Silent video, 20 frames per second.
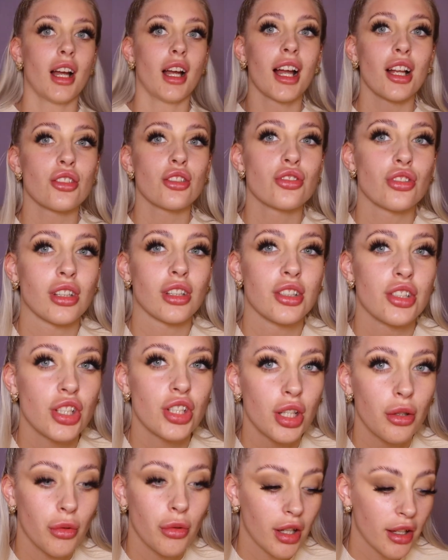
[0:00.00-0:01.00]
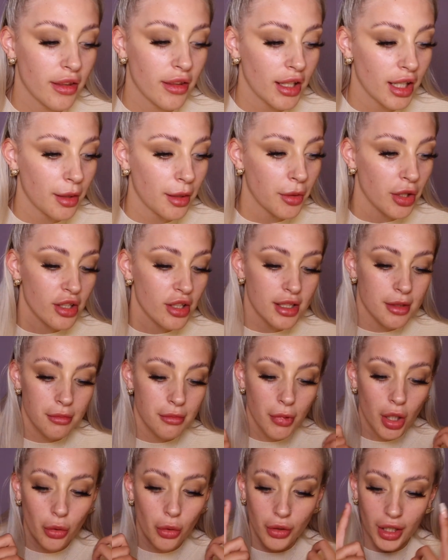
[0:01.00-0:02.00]
Actually, do you know what? I think I'm going to
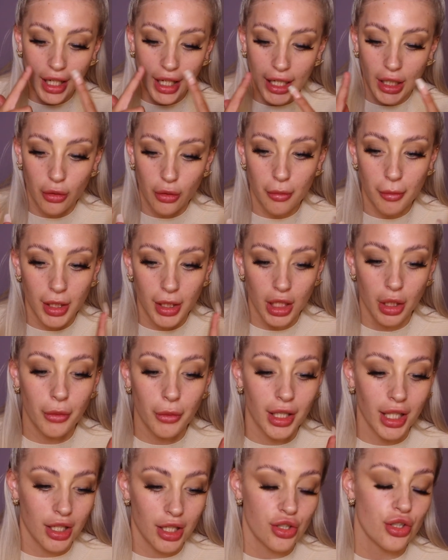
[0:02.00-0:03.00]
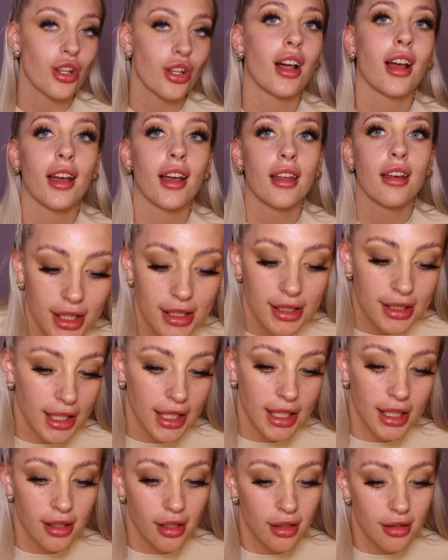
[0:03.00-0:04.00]
smoke out my lower lash line.
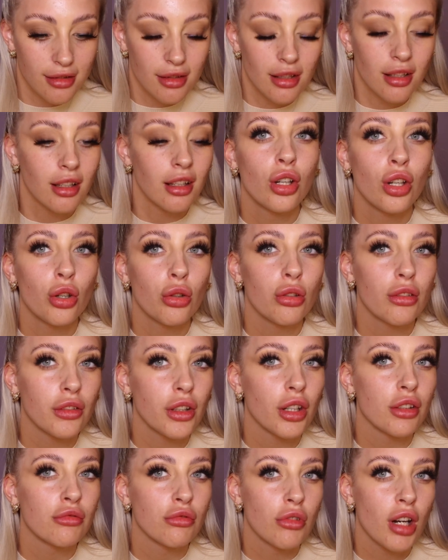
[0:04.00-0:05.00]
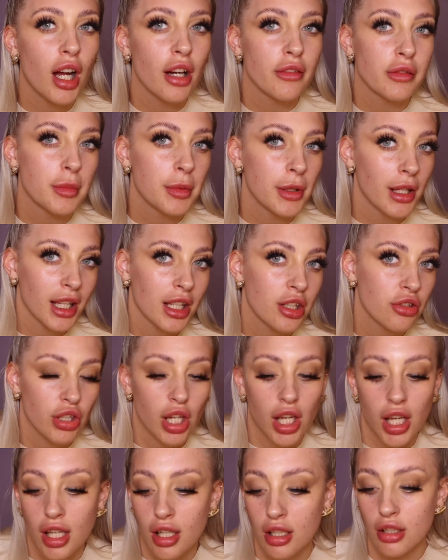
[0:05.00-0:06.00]
Seeing as we've gone rather plain
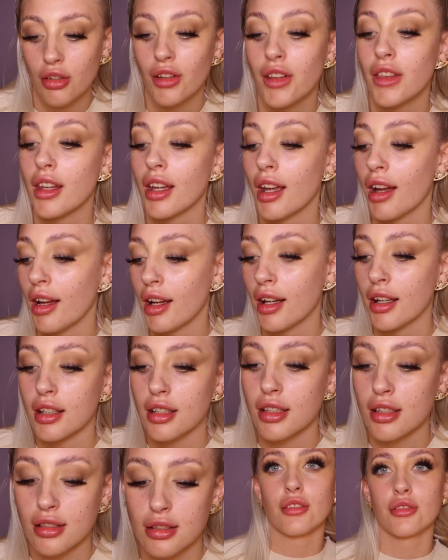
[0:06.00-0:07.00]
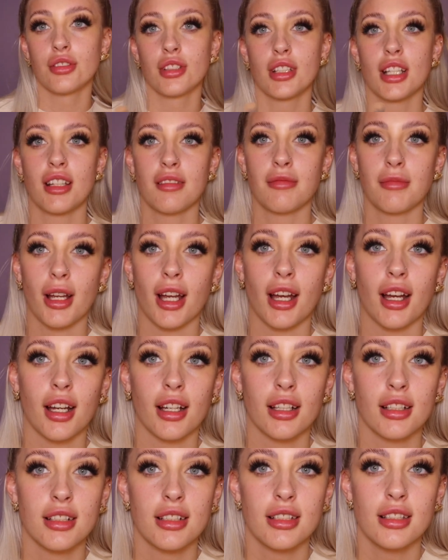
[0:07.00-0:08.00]
Jane on the eyes. Underneath my
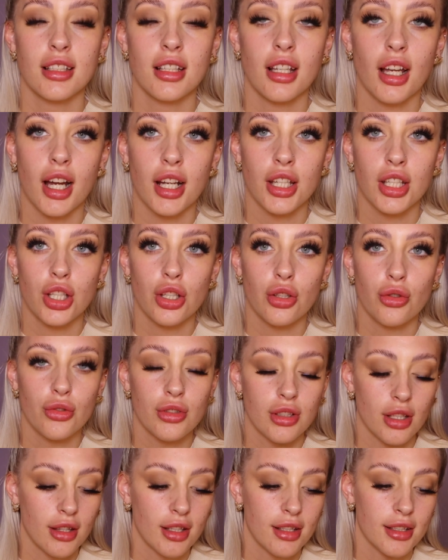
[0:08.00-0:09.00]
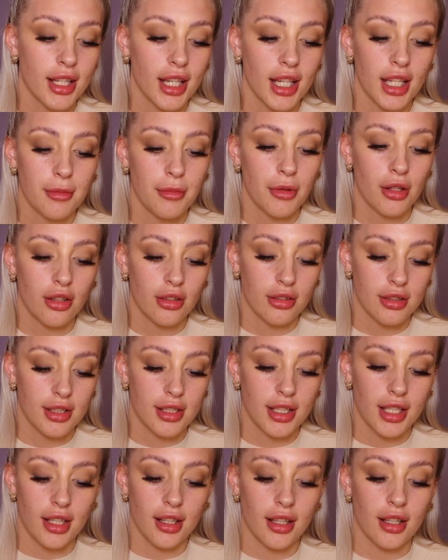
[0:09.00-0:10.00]
eyes, I use the same
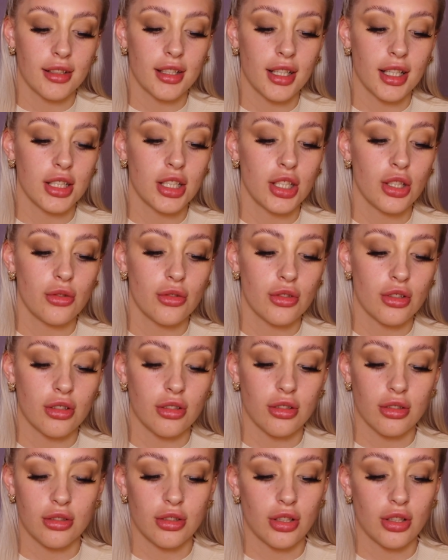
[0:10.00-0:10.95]
concealer that I used on